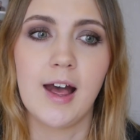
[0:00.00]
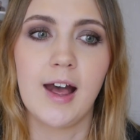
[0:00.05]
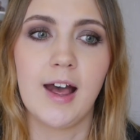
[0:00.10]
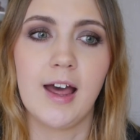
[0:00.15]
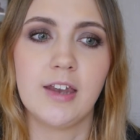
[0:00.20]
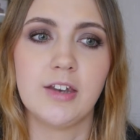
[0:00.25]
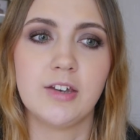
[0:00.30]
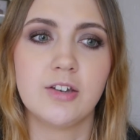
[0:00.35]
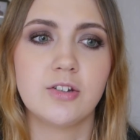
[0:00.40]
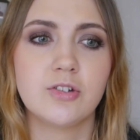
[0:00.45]

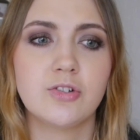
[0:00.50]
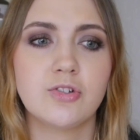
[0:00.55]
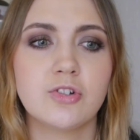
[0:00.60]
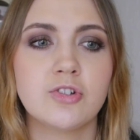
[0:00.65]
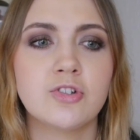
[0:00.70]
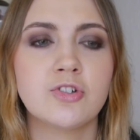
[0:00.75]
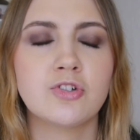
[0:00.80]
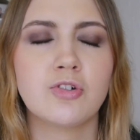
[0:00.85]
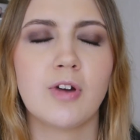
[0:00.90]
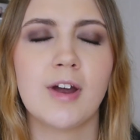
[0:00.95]
and
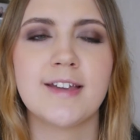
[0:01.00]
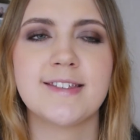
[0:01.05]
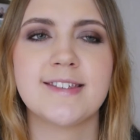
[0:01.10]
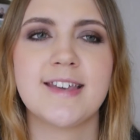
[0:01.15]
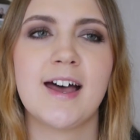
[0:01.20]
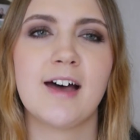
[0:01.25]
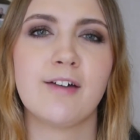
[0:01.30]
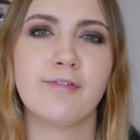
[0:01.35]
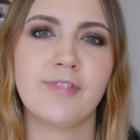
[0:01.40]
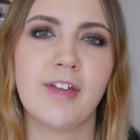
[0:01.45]
just try to
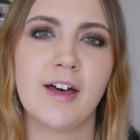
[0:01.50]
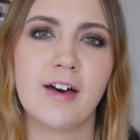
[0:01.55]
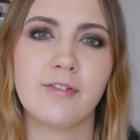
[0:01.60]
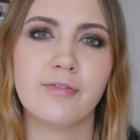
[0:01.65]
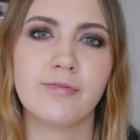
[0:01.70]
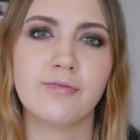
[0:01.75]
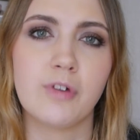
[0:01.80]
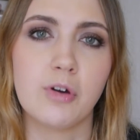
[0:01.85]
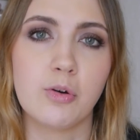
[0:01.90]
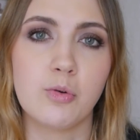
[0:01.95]
have that
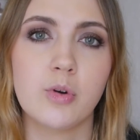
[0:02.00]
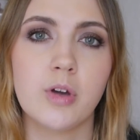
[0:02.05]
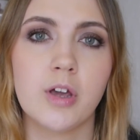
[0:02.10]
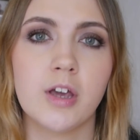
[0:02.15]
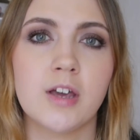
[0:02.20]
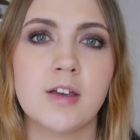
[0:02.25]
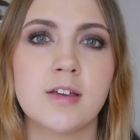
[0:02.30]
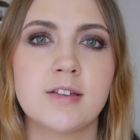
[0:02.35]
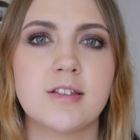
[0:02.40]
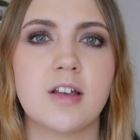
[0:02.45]

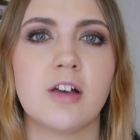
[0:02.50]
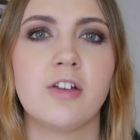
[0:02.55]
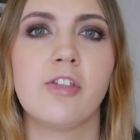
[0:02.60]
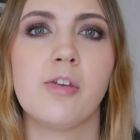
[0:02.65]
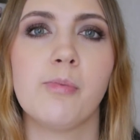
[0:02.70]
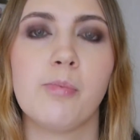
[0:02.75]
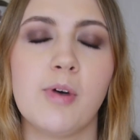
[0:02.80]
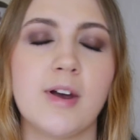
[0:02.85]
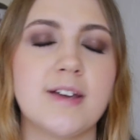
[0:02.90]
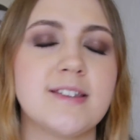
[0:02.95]
focus on
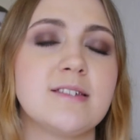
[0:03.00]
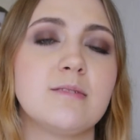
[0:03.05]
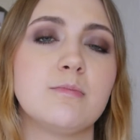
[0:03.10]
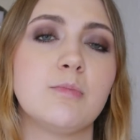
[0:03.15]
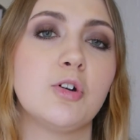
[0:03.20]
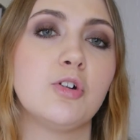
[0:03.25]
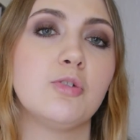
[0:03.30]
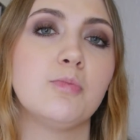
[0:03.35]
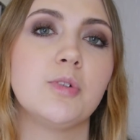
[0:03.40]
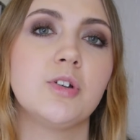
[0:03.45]
the present
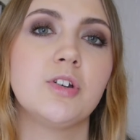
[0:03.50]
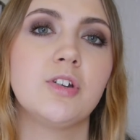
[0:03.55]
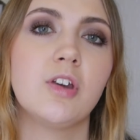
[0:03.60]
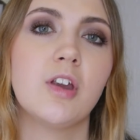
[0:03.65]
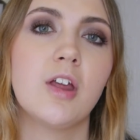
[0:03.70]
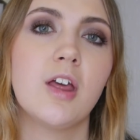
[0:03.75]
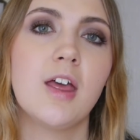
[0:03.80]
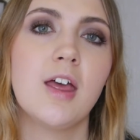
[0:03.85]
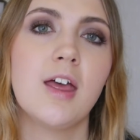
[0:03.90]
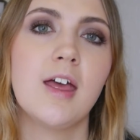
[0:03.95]
moment,